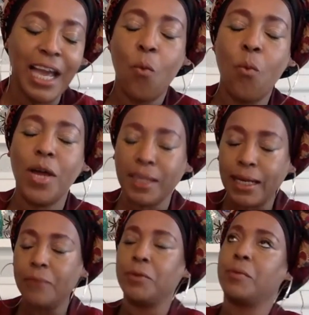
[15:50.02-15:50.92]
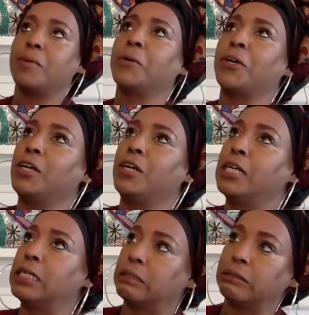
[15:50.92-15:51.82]
One that I remember,
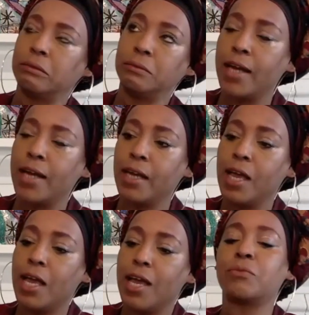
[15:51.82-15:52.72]
oh my God,